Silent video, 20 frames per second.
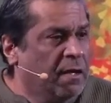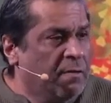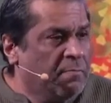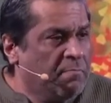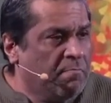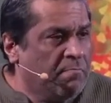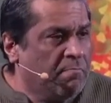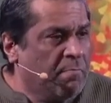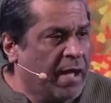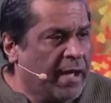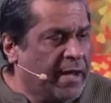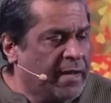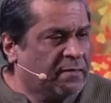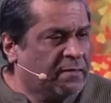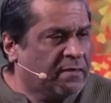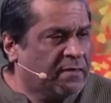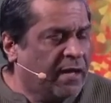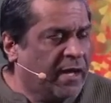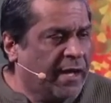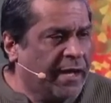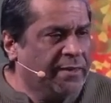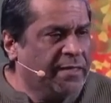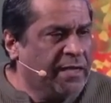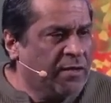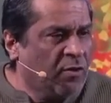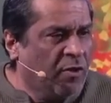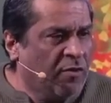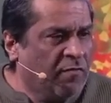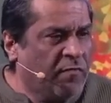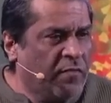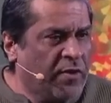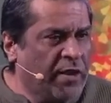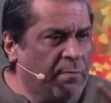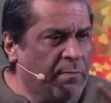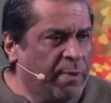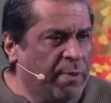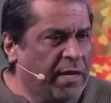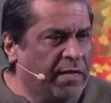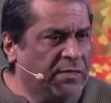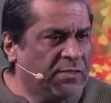My tithe and offering
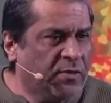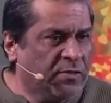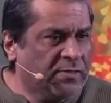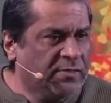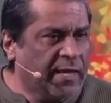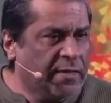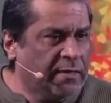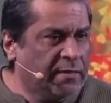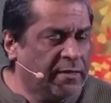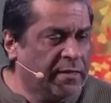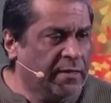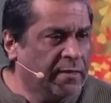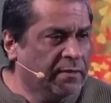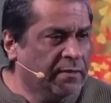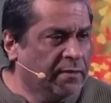pays your salary.